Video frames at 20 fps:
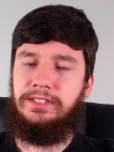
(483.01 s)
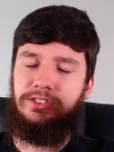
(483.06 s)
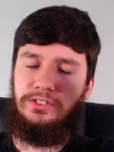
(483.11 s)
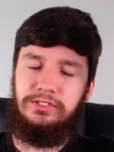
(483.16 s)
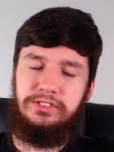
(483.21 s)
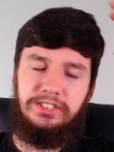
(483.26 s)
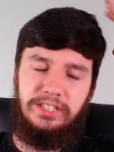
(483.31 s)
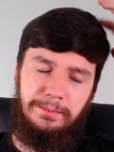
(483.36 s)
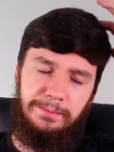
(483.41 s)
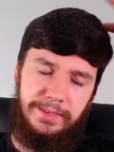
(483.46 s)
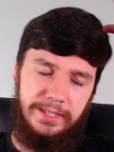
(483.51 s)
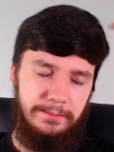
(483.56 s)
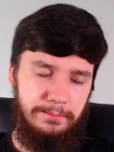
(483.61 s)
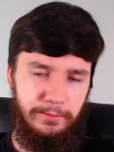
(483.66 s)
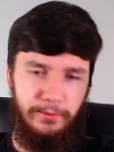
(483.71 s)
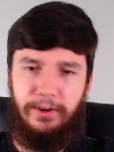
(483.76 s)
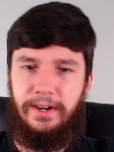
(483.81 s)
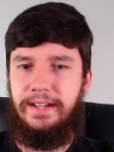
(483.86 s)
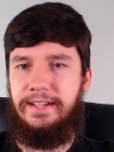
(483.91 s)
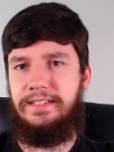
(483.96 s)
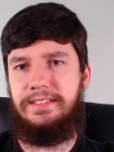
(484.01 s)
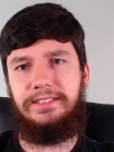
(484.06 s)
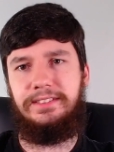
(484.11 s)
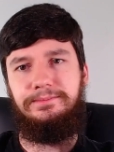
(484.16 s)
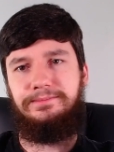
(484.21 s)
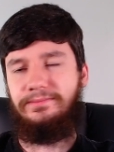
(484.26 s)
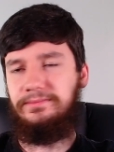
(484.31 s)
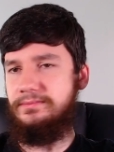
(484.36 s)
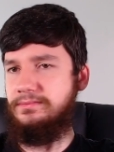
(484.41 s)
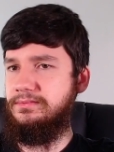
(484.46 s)
So something
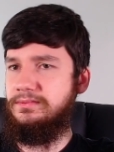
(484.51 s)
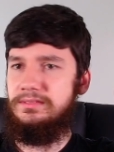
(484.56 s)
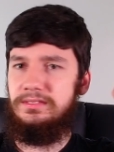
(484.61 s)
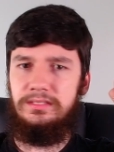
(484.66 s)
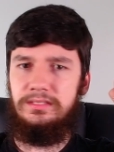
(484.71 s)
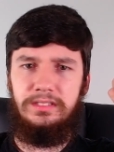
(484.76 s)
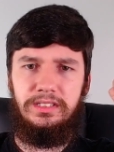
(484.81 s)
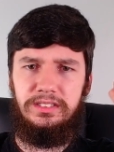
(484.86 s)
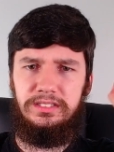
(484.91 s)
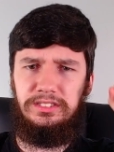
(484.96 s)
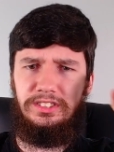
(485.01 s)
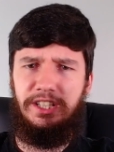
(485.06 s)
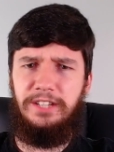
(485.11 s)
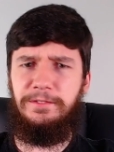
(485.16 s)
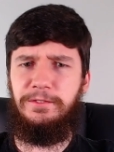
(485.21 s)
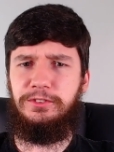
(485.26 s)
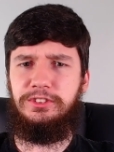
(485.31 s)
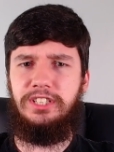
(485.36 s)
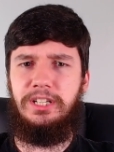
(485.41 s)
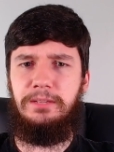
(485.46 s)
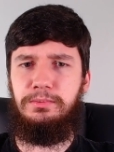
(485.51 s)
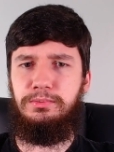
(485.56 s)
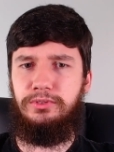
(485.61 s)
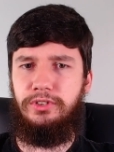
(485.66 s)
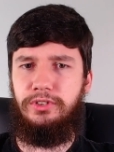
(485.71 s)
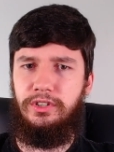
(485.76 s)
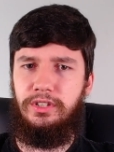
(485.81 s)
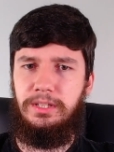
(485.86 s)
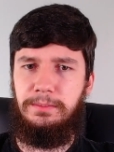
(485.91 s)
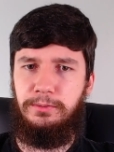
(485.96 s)
breaks, say for example
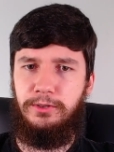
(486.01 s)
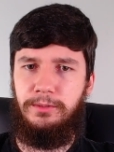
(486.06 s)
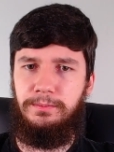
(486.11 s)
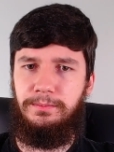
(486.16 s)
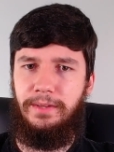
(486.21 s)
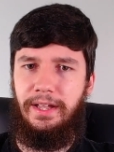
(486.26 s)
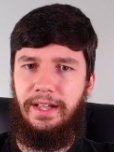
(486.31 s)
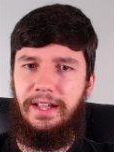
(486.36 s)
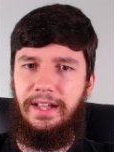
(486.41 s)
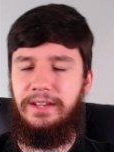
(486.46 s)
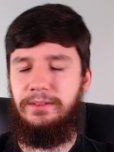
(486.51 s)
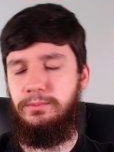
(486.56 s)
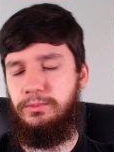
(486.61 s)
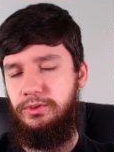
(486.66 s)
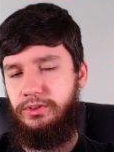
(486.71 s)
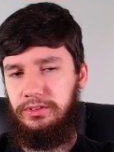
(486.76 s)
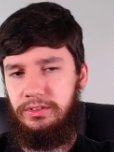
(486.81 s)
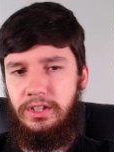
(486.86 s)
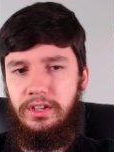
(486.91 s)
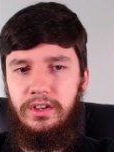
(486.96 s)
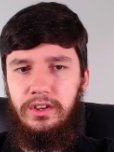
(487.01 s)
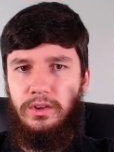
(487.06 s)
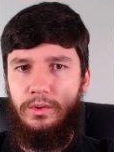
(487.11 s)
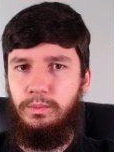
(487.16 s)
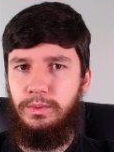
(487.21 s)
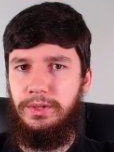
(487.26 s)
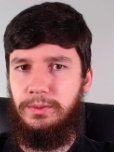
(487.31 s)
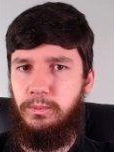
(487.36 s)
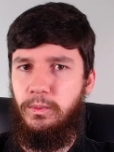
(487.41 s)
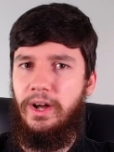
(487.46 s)
an early problem i had was
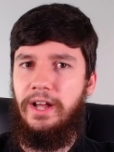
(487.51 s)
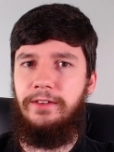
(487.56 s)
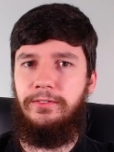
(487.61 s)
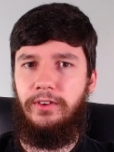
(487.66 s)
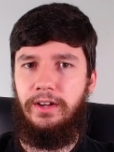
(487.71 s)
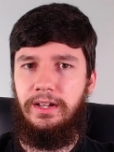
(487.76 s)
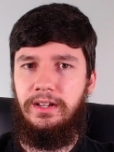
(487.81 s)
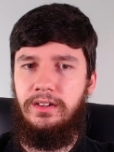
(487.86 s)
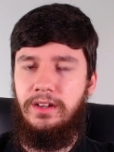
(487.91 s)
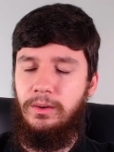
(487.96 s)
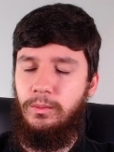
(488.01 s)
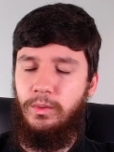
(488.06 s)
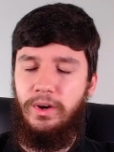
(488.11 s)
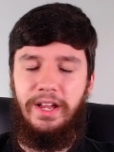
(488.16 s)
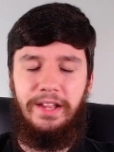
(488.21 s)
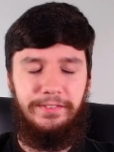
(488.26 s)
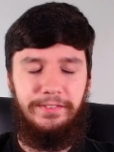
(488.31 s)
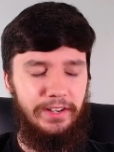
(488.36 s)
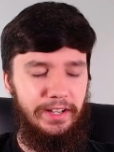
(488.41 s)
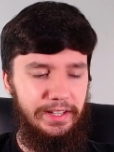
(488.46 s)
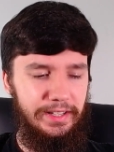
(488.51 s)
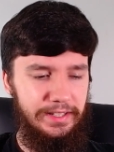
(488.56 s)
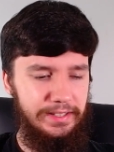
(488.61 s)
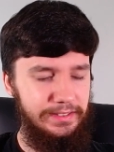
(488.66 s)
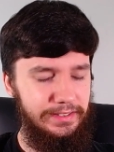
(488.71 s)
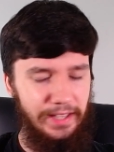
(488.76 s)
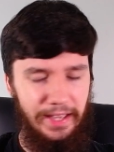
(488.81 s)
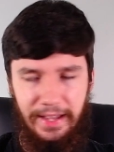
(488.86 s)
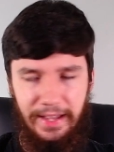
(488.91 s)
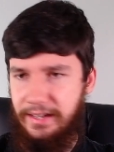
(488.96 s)
with wi-fi wi-fi
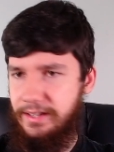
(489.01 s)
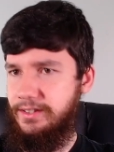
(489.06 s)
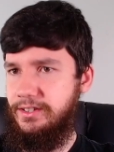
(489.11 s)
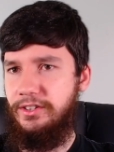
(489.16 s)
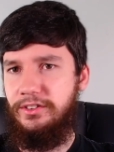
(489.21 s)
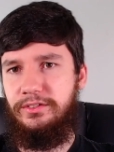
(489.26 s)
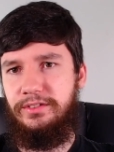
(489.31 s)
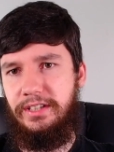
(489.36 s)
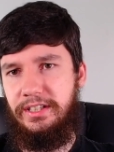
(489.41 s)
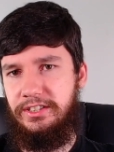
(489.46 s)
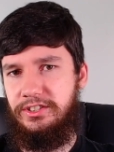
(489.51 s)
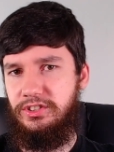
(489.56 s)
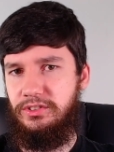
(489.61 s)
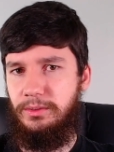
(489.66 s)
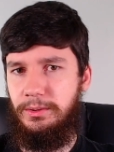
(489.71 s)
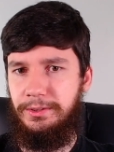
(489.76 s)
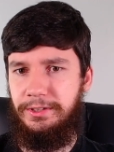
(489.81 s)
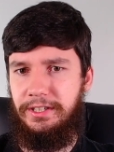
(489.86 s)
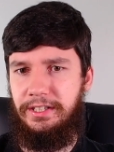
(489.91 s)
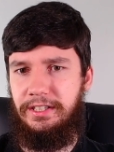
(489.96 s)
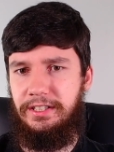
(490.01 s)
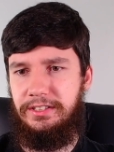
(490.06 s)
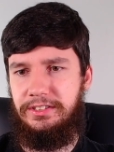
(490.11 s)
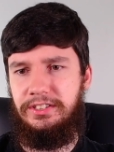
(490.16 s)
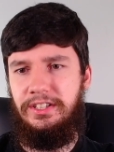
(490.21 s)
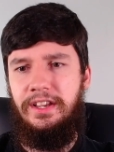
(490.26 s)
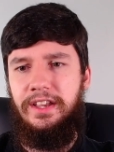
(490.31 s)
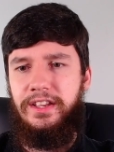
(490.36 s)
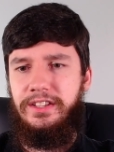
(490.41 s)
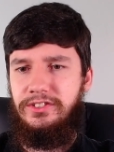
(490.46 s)
is a known issue on
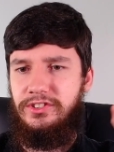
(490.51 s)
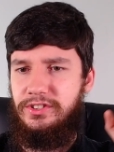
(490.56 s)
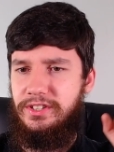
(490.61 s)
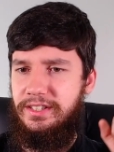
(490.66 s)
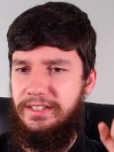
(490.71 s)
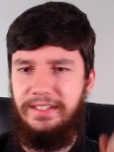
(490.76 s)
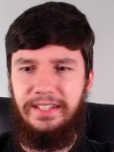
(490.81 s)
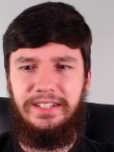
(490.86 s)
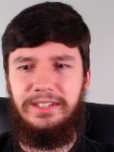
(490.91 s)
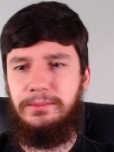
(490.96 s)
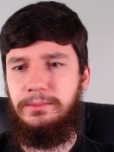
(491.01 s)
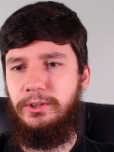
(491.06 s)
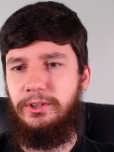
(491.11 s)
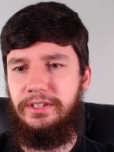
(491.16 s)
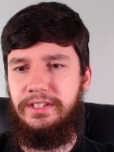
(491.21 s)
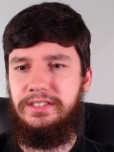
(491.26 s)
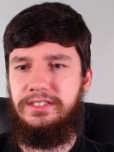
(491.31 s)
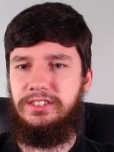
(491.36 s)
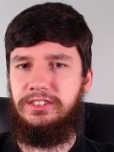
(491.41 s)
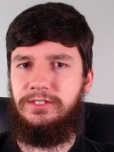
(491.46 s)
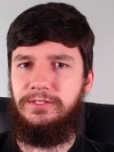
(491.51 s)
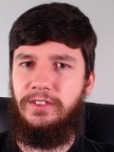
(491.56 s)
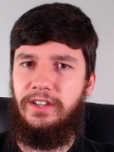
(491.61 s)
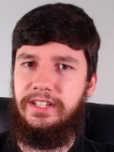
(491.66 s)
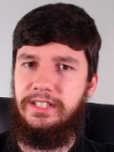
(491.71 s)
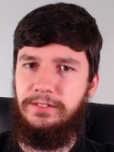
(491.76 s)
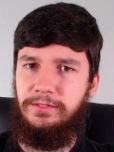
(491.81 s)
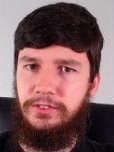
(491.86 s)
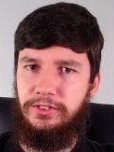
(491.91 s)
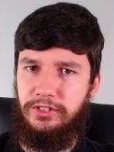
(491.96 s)
arch you can get it working just
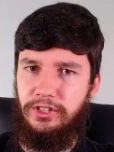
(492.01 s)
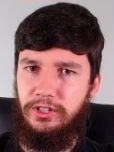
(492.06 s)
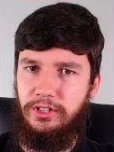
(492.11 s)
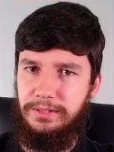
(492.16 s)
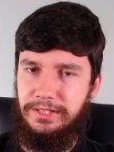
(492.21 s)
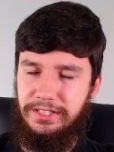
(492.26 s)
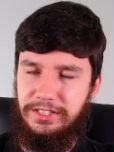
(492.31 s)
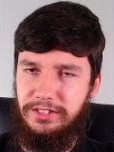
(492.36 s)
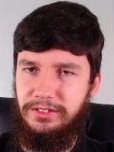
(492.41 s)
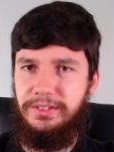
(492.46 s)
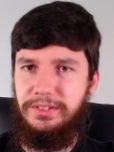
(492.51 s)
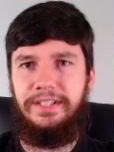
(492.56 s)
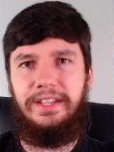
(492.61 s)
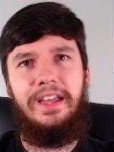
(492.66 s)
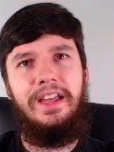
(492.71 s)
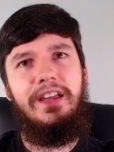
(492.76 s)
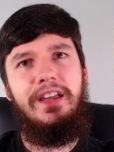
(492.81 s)
fine if you know what you're doing